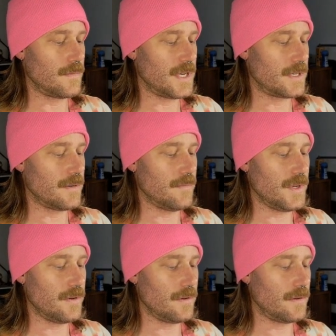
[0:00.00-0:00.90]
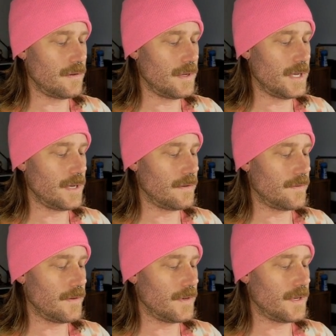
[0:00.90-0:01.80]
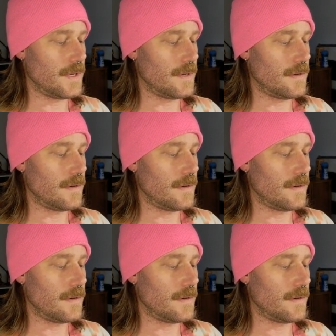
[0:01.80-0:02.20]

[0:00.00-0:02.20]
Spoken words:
Back to middle. Yeah, 17.